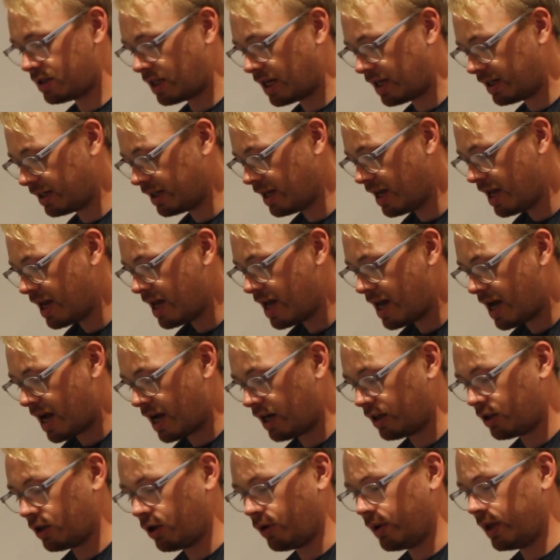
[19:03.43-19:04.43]
Like,
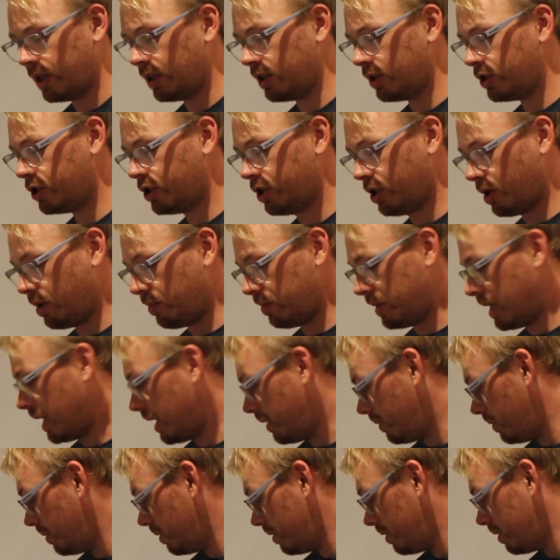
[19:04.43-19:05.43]
I go in the shop
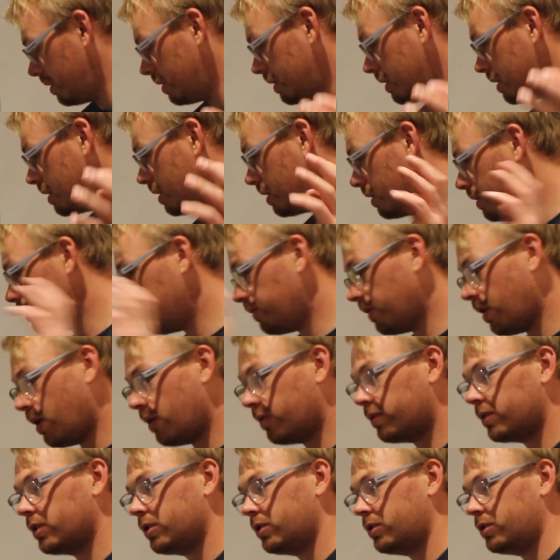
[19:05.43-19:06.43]
now,
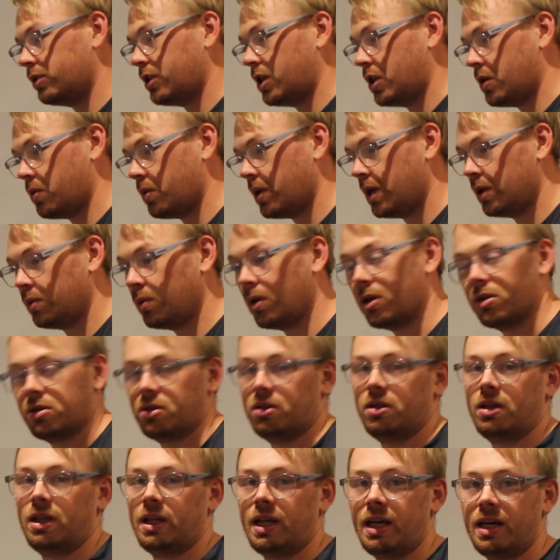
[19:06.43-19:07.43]
4 for £100, what's
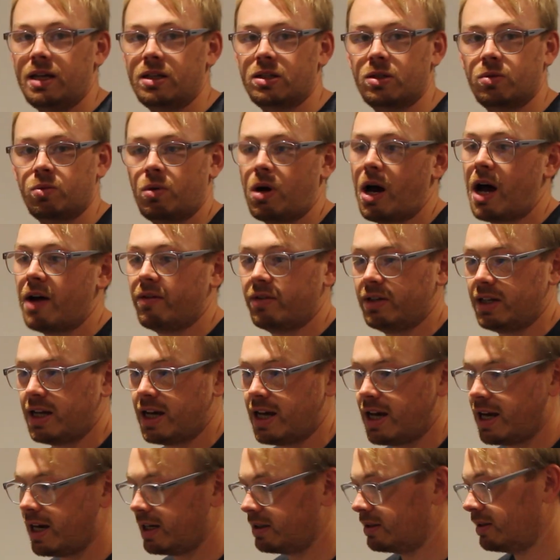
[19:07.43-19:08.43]
on the list, what haven't I
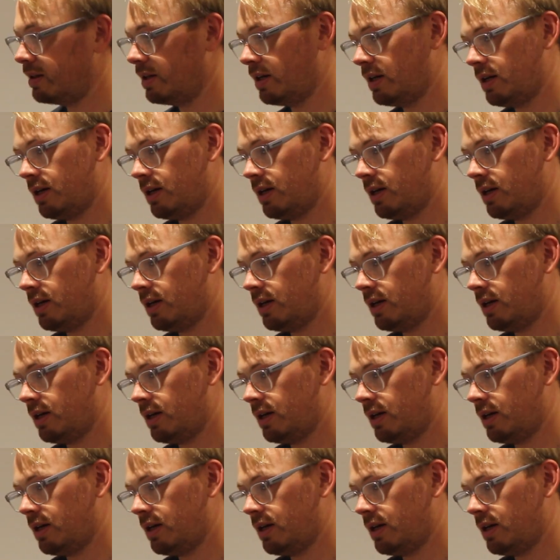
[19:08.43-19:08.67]
had,